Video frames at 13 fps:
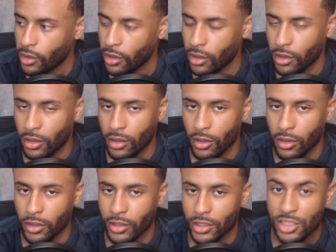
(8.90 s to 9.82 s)
Uh,
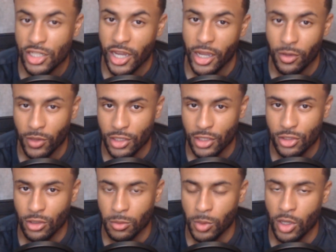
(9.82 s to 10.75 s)
on this channel, I like
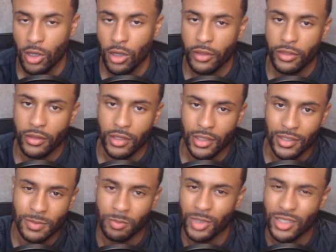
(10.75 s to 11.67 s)
to talk about all
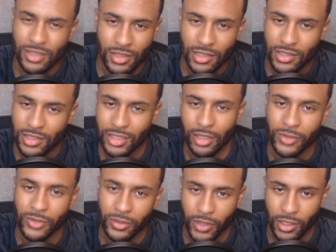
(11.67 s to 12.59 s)
things business,
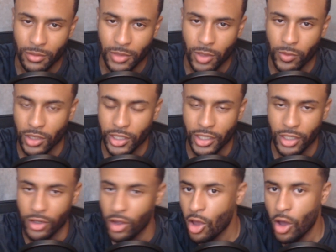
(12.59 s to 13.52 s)
self development
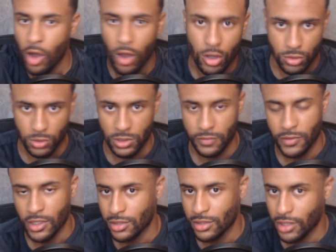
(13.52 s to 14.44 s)
related, all sorts of
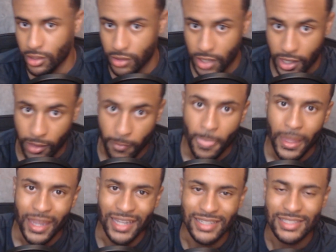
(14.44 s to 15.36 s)
things like that.
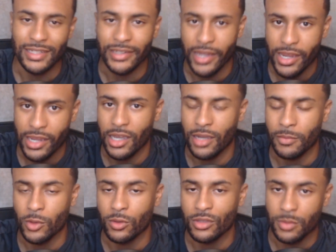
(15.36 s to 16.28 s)
And today,
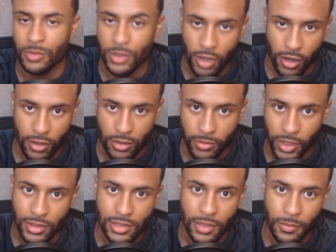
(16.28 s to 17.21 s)
I'm going to be talking
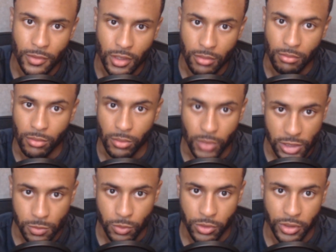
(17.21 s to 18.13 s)
about something
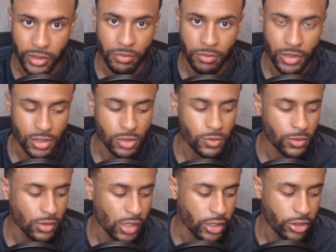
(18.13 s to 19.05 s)
much more business
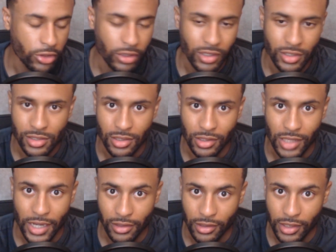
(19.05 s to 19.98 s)
related. You're going to see a
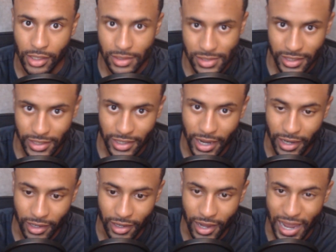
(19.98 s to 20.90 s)
lot of the content
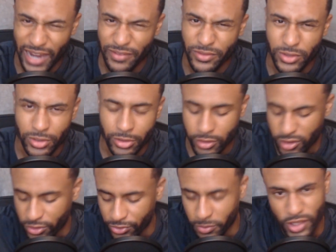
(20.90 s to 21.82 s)
uh, after
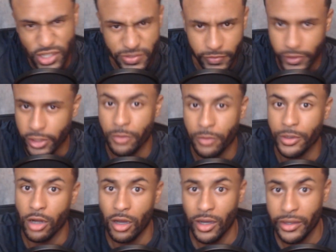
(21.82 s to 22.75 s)
from this video
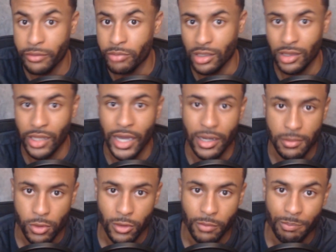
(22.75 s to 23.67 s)
and on be a lot
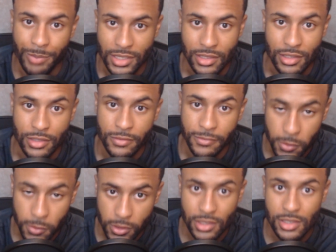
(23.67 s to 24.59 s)
more business
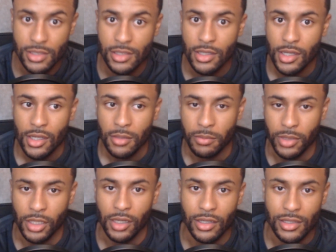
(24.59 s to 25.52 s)
focused
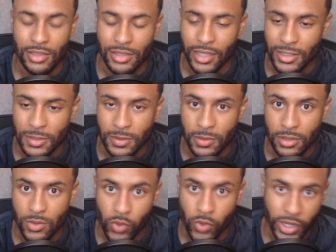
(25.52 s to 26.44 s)
because that is
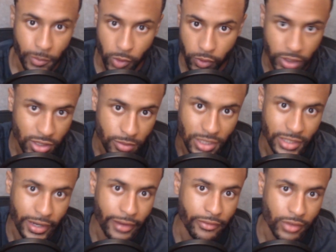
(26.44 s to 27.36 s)
what I'm going to be
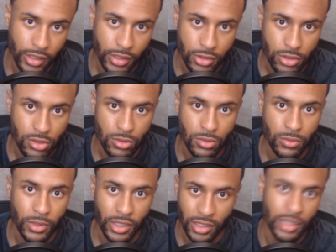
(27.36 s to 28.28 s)
diving
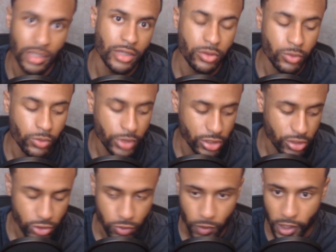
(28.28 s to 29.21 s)
into again,
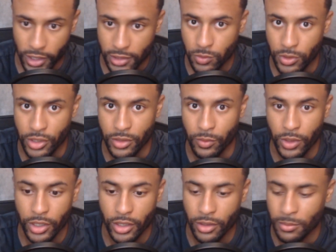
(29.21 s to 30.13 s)
research wise, where,
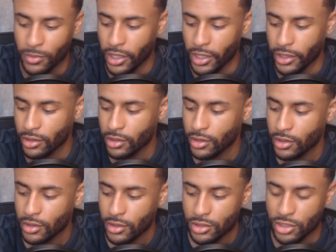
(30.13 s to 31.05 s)
where I'm like,
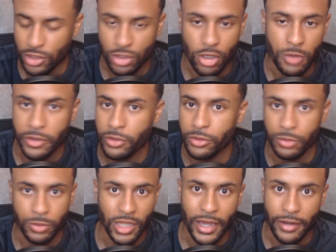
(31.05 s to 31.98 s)
just going
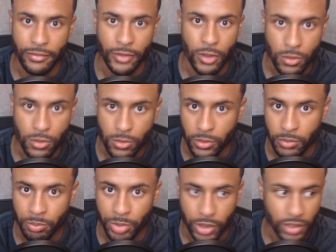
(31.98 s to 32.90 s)
through a lot of
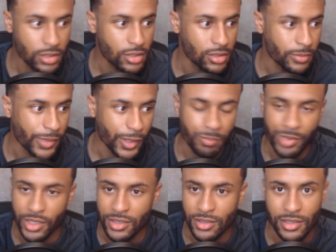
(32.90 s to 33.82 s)
old books about
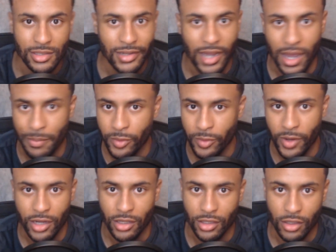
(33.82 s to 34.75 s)
business,
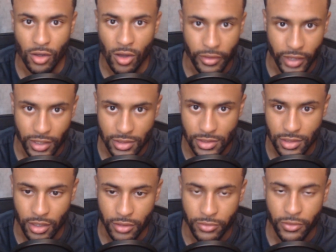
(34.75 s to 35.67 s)
copywriting, all that
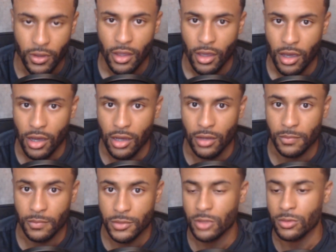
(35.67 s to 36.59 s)
stuff.
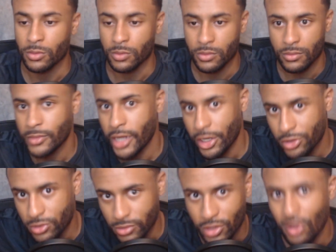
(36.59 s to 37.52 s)
Um, so
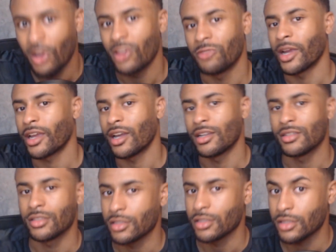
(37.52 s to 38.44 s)
naturally, all of my
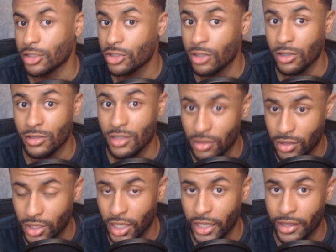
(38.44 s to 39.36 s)
content is just going to start to
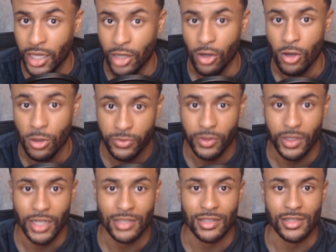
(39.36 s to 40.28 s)
look like that. Hopefully,
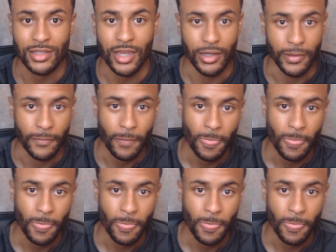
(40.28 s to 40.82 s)
that's exciting.